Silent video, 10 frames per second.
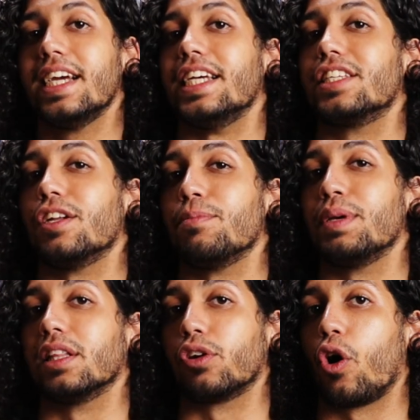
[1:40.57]
is going to be
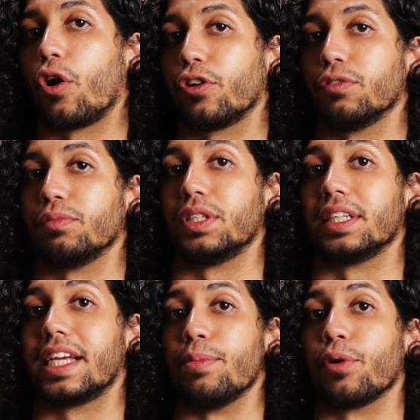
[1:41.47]
a little harder to
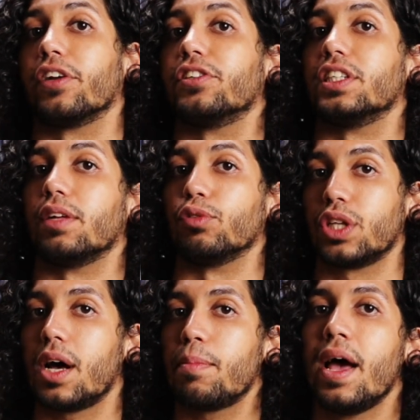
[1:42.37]
keep your energy levels
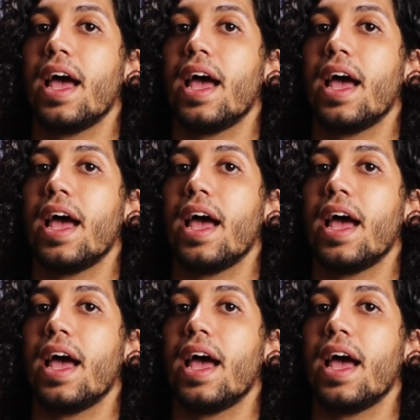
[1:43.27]
up